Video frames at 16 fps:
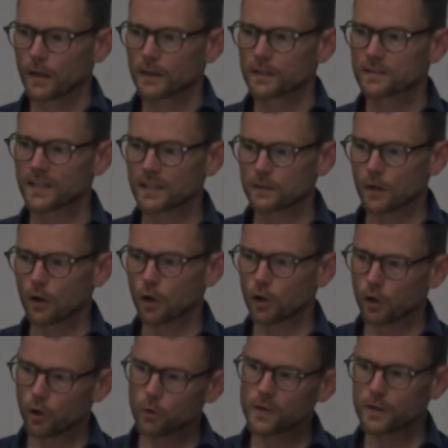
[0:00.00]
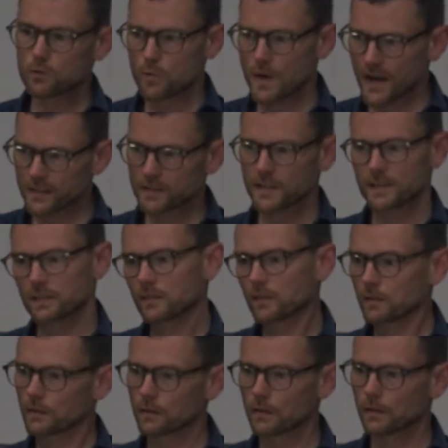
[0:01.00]
settler colonial racist
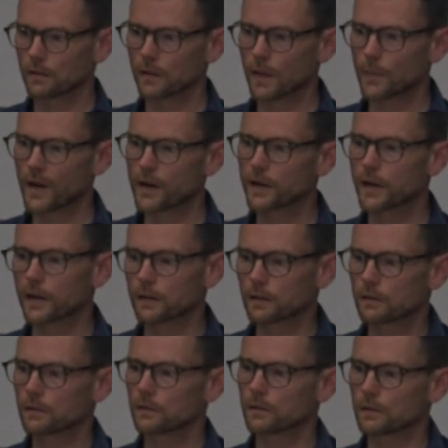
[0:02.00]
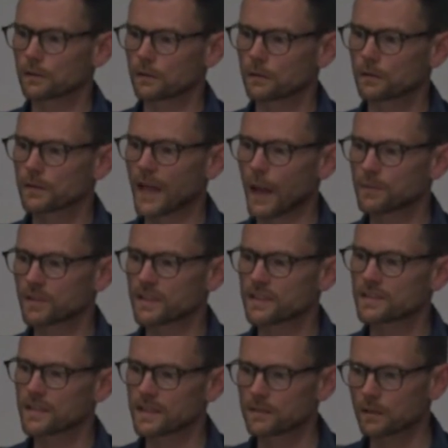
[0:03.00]
American
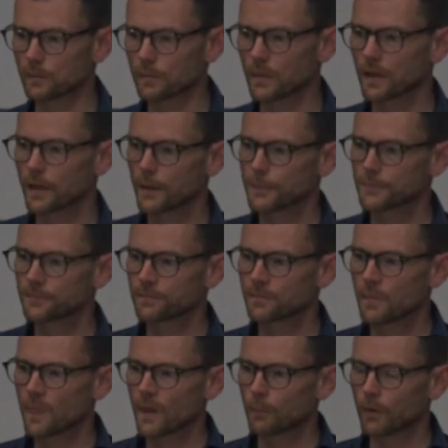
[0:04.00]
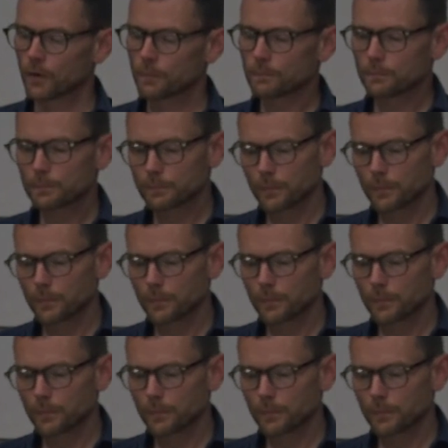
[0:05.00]
capitalist system, but